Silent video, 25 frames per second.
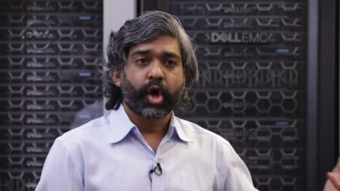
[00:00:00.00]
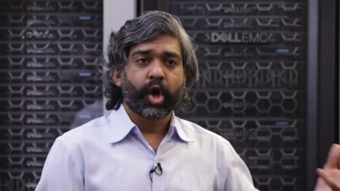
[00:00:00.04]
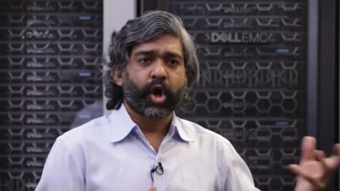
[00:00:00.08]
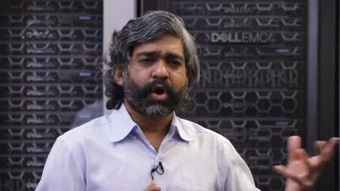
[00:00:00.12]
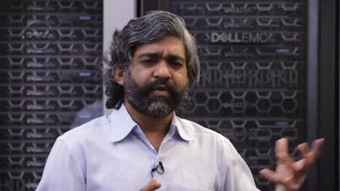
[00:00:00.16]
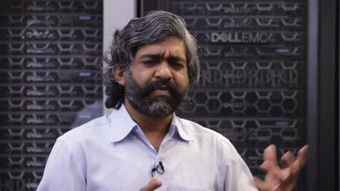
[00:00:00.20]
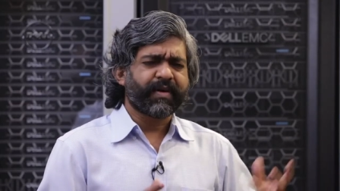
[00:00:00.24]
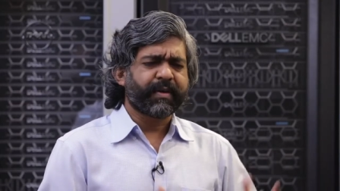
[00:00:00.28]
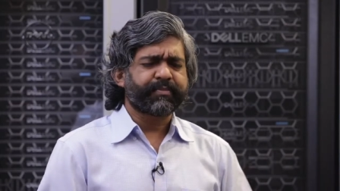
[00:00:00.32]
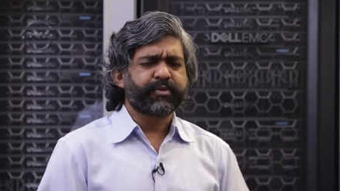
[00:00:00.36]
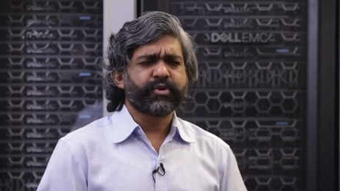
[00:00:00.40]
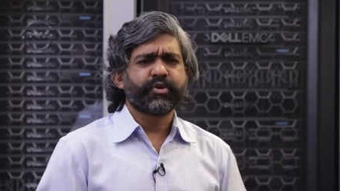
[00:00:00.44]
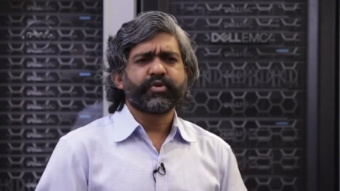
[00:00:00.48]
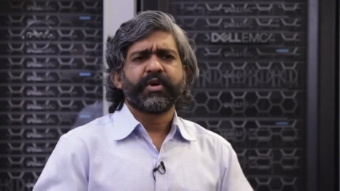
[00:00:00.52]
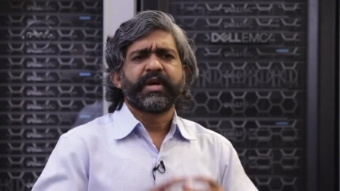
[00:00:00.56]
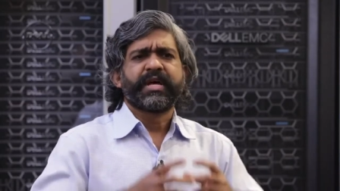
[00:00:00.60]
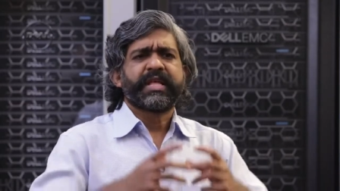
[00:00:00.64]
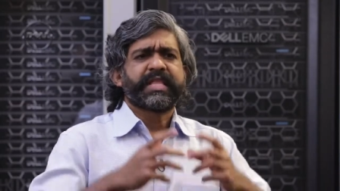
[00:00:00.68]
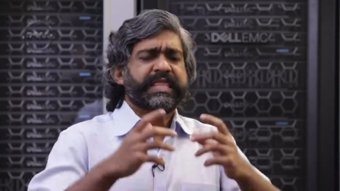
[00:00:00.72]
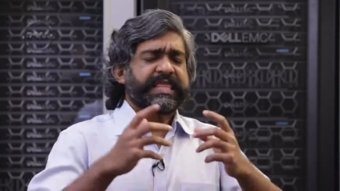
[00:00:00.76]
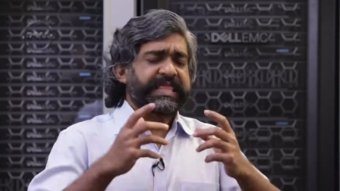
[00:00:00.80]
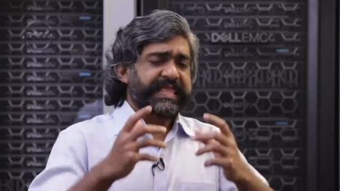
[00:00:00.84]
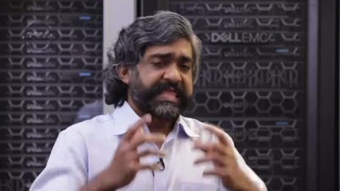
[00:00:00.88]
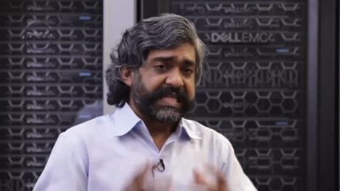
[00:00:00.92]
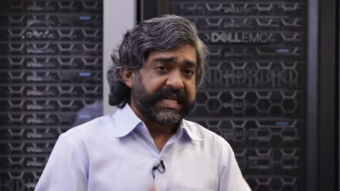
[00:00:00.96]
of up to
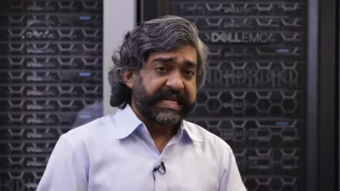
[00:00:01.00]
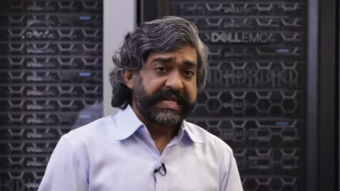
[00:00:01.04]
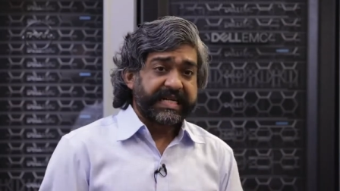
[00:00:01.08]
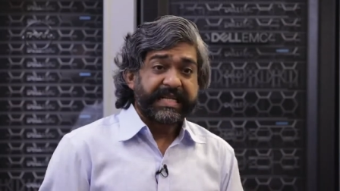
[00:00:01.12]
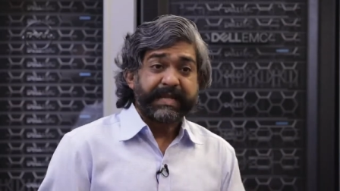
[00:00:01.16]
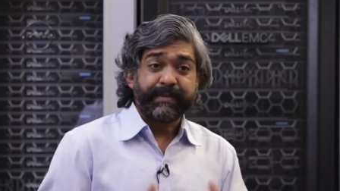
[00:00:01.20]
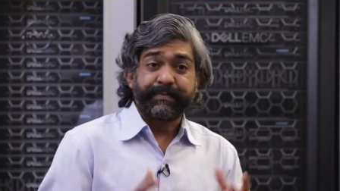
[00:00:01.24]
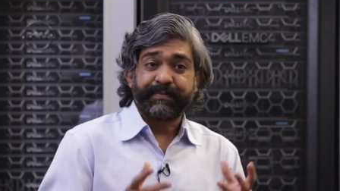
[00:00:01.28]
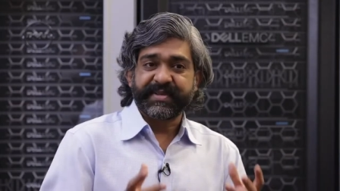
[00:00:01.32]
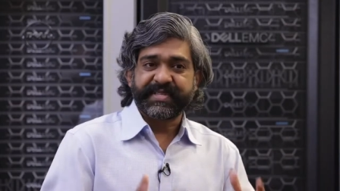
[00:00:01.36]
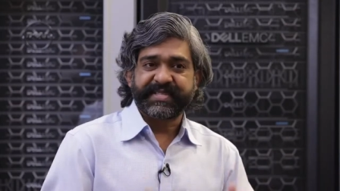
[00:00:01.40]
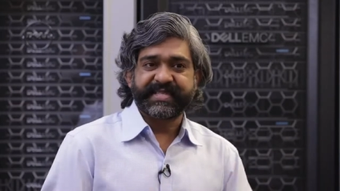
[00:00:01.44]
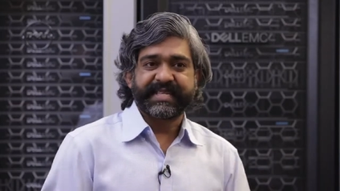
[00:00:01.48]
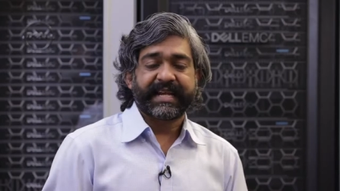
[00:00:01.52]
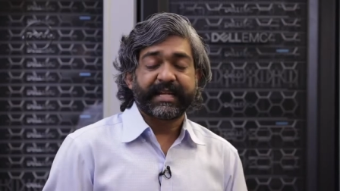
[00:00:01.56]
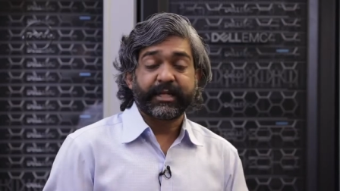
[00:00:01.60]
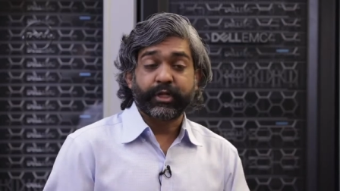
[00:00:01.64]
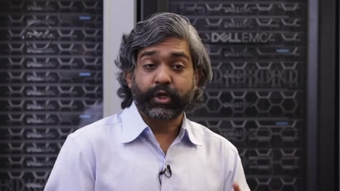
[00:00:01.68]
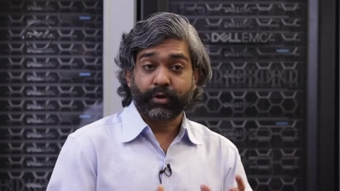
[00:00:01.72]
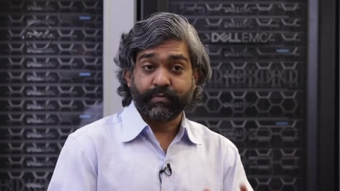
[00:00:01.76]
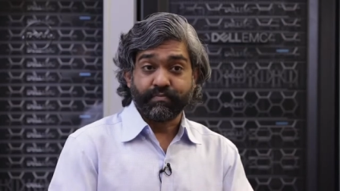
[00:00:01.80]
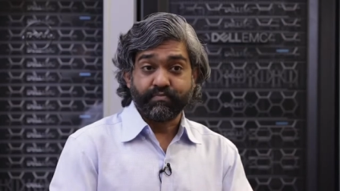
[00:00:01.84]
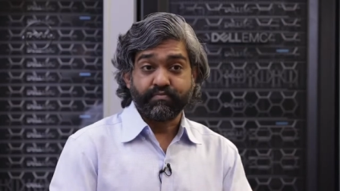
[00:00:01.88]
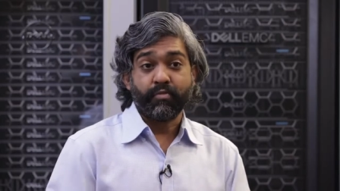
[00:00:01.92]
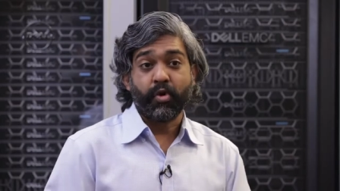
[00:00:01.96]
30%
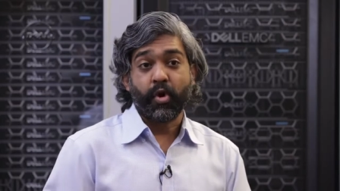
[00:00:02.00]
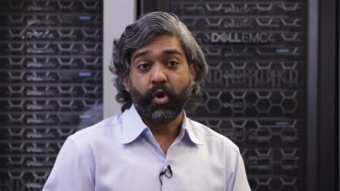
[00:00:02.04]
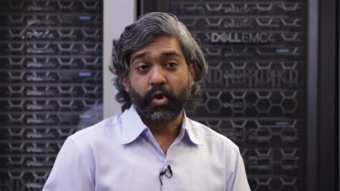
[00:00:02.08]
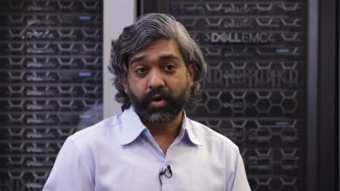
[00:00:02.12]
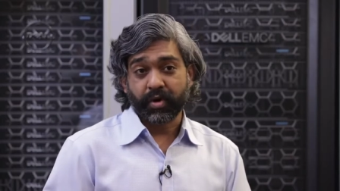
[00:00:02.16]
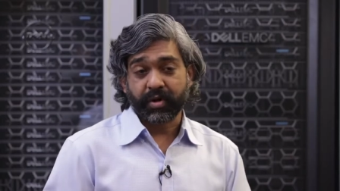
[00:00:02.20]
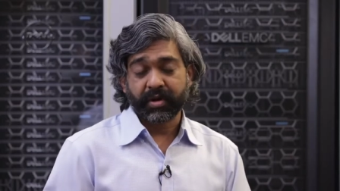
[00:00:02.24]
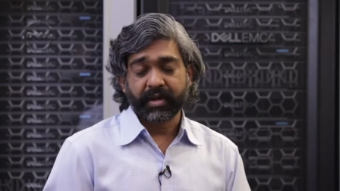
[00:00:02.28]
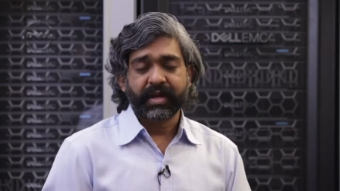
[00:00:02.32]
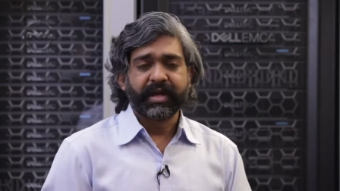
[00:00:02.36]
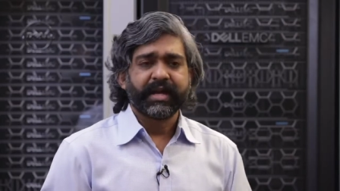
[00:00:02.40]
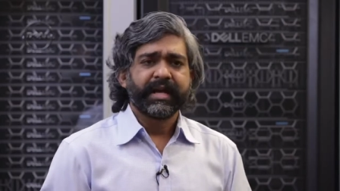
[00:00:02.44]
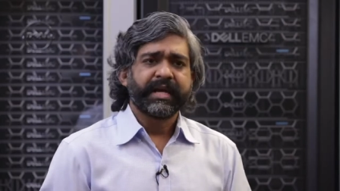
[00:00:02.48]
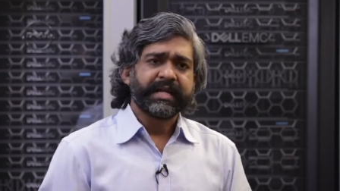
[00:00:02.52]
or more,